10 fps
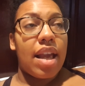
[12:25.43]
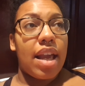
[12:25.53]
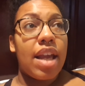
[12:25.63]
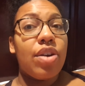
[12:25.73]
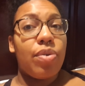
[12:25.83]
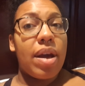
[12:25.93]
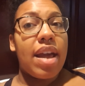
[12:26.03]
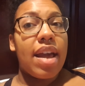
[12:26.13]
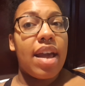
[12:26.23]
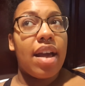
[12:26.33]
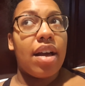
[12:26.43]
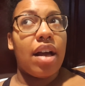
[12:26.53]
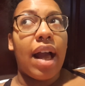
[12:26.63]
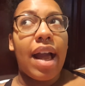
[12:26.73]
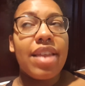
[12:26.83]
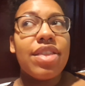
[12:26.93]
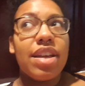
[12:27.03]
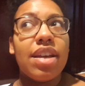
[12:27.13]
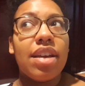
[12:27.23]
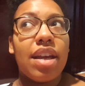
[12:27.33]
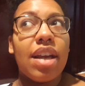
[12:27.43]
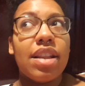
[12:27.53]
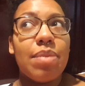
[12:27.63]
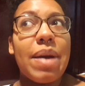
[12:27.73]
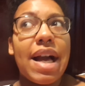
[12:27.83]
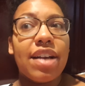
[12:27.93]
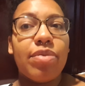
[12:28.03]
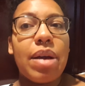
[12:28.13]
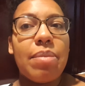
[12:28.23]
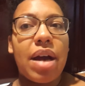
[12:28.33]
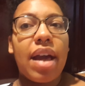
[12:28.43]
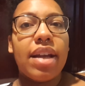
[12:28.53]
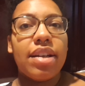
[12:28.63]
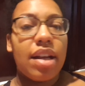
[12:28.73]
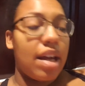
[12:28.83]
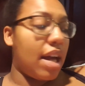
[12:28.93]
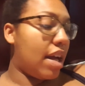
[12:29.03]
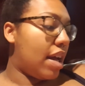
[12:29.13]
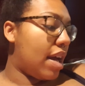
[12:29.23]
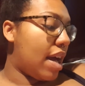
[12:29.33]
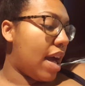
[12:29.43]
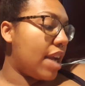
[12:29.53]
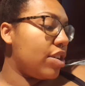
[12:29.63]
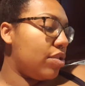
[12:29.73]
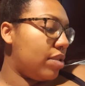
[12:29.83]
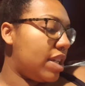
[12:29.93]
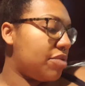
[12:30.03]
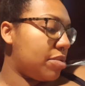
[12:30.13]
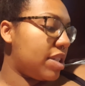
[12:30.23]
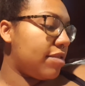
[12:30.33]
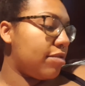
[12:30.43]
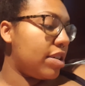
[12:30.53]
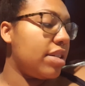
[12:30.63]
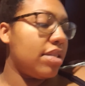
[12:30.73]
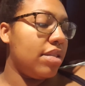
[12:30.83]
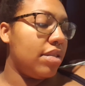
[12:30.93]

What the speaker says: in a way, I think in the back of my mind, I knew these were different.